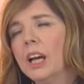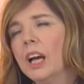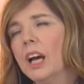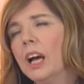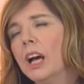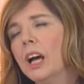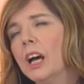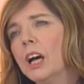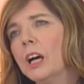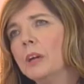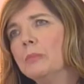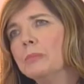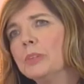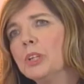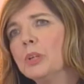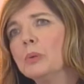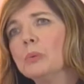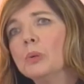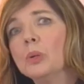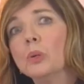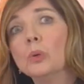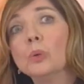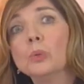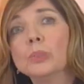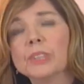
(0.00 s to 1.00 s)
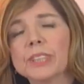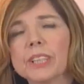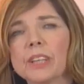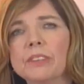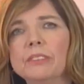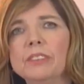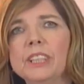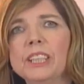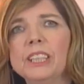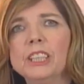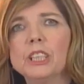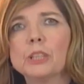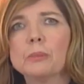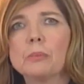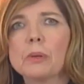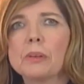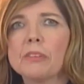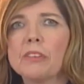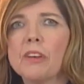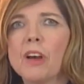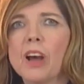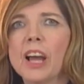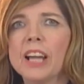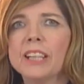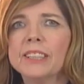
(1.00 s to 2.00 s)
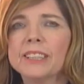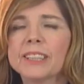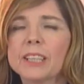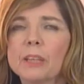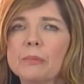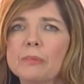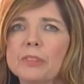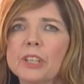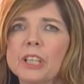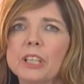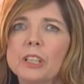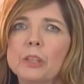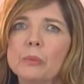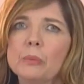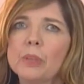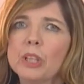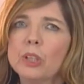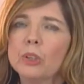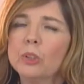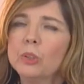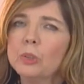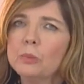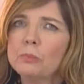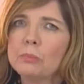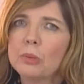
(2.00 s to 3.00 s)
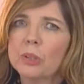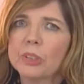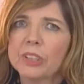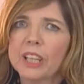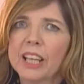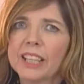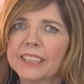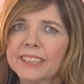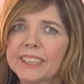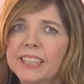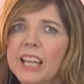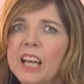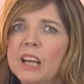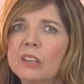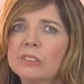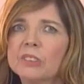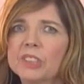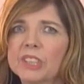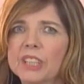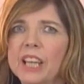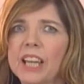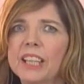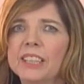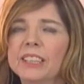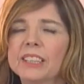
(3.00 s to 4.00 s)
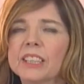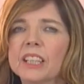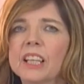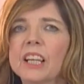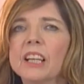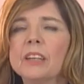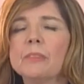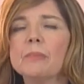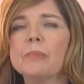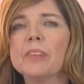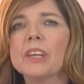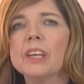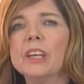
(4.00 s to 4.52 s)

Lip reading: You will also need to provide something that we call product sales data,